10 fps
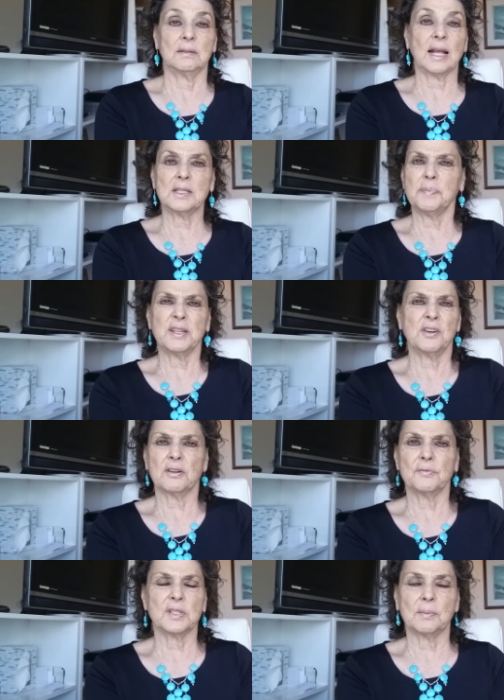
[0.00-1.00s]
not to be
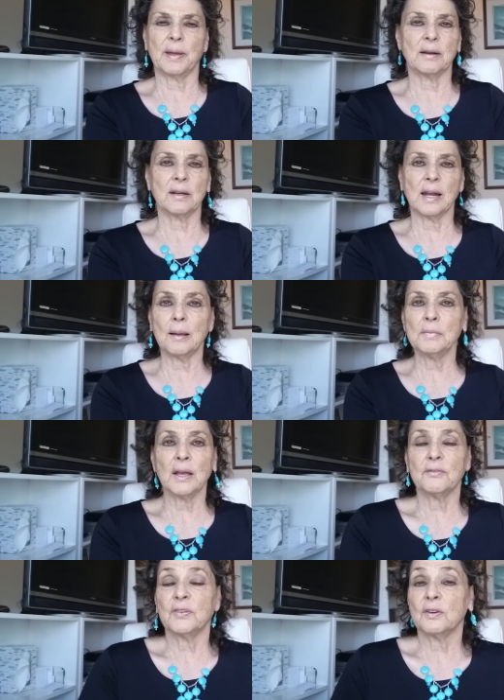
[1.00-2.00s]
nervous about it. I'm
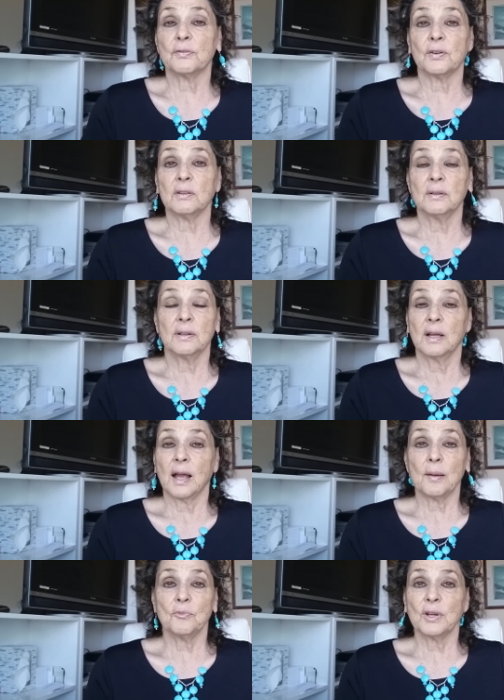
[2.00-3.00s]
not fearful.
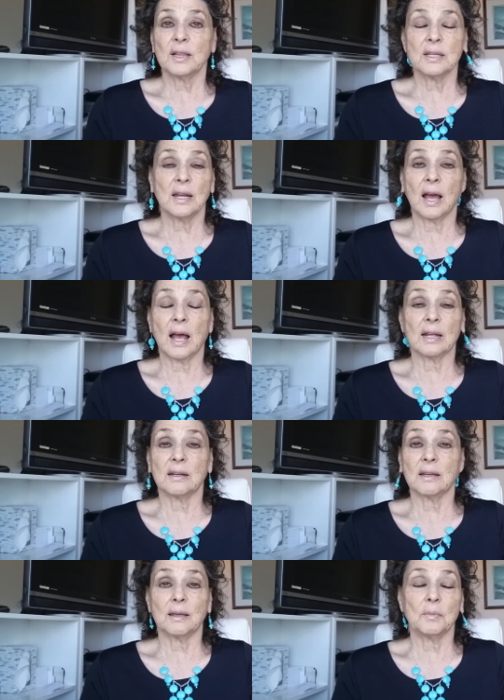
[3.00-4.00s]
I'm really not.
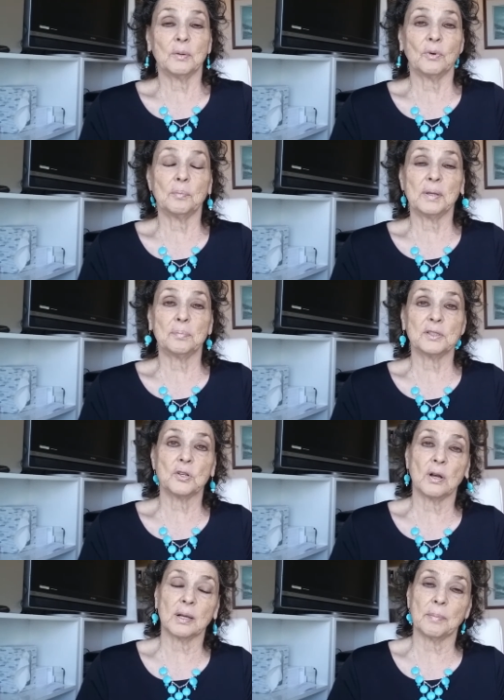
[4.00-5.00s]
I mean, when people
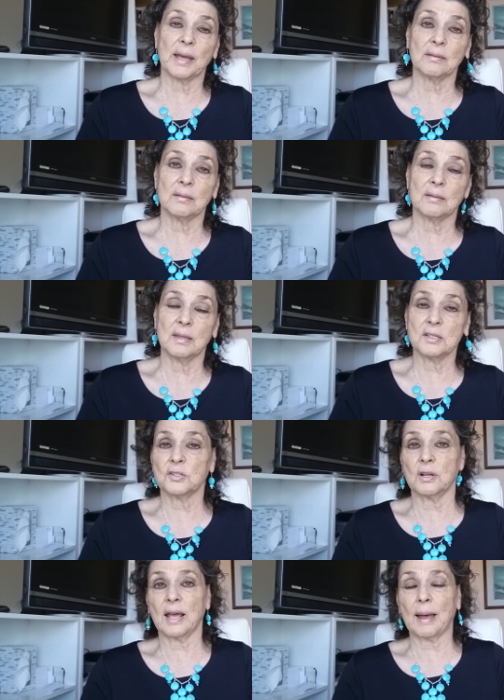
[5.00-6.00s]
talk about this
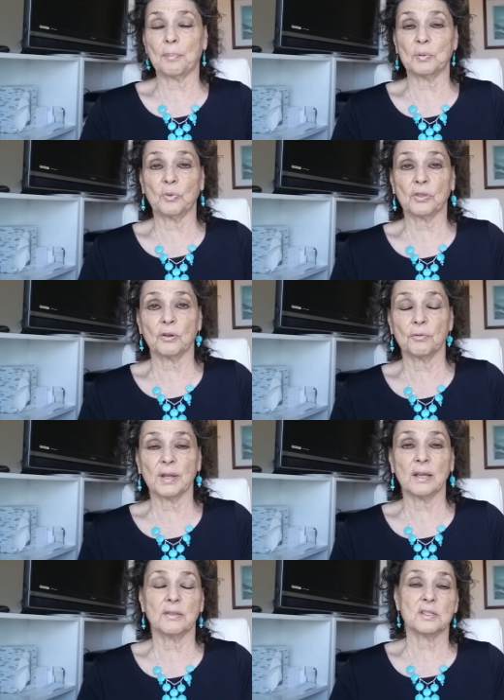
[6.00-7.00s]
could happen with
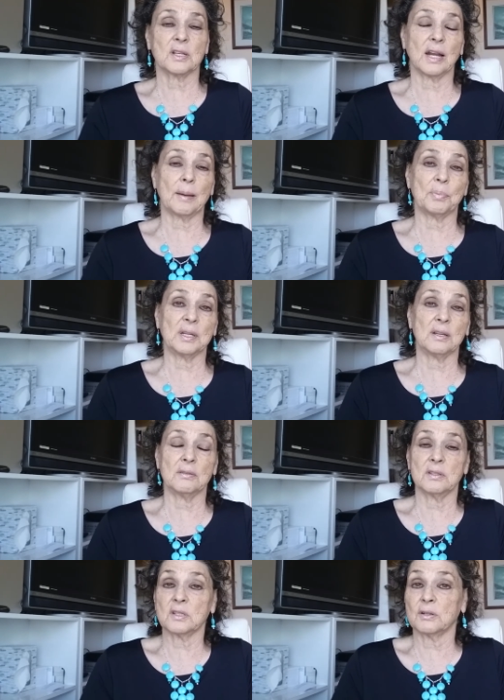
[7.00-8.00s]
Korea, this could happen here,
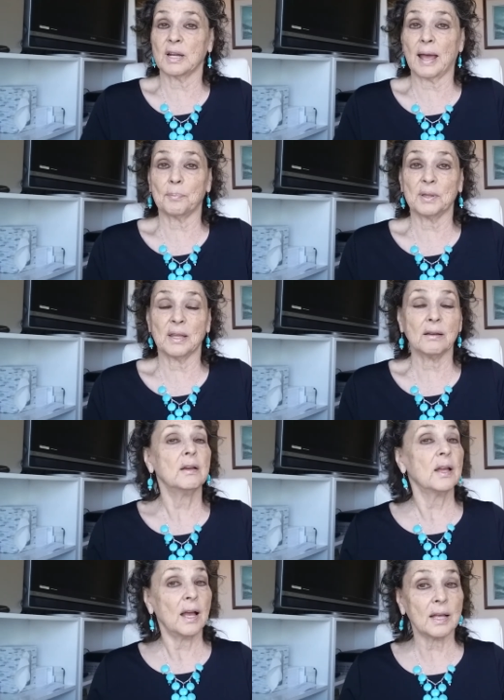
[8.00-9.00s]
this could happen there,
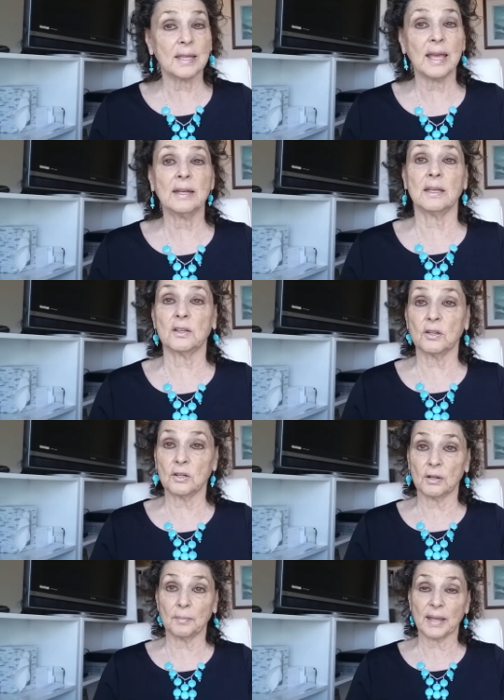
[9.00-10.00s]
again, it could
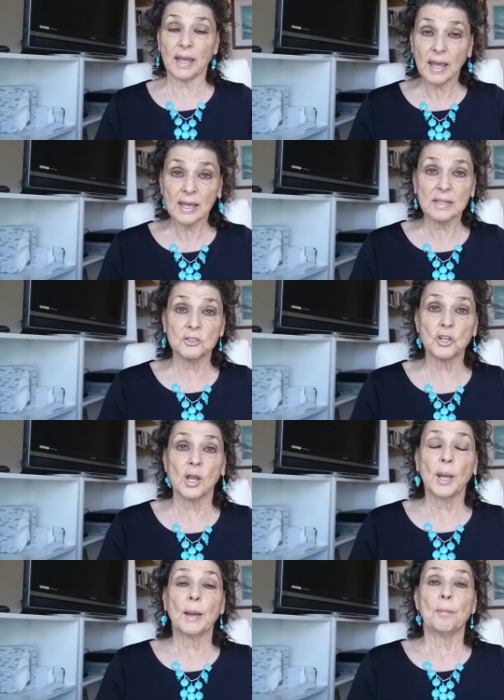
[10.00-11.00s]
go to my age,
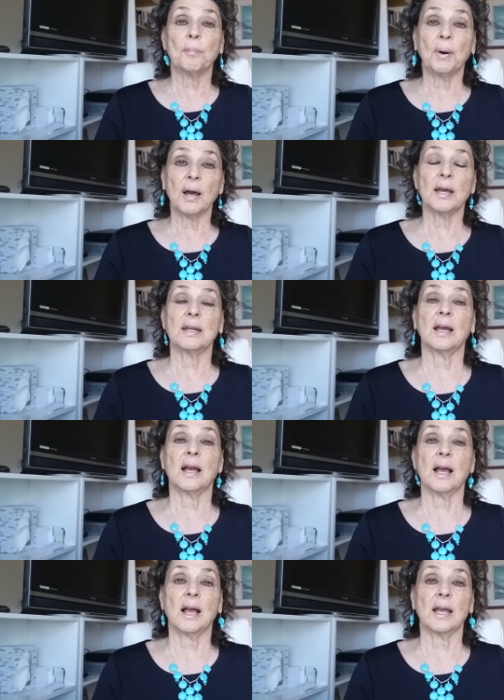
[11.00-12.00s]
but
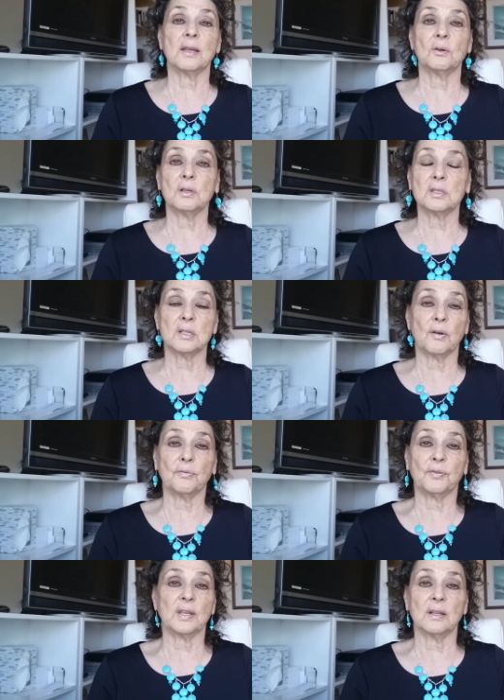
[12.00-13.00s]
I also
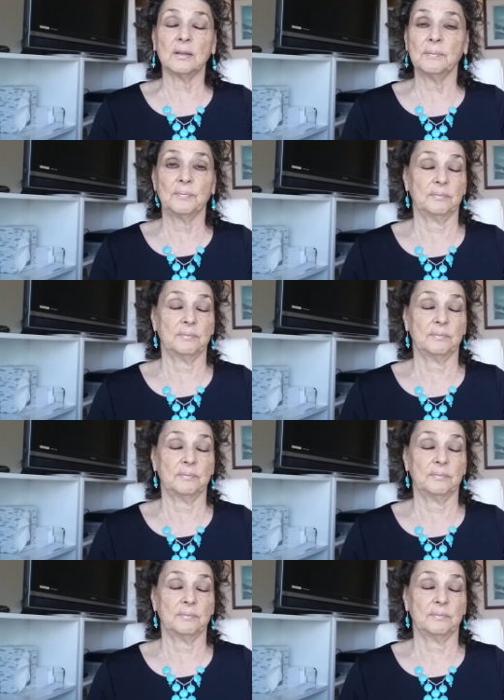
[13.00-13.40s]
feel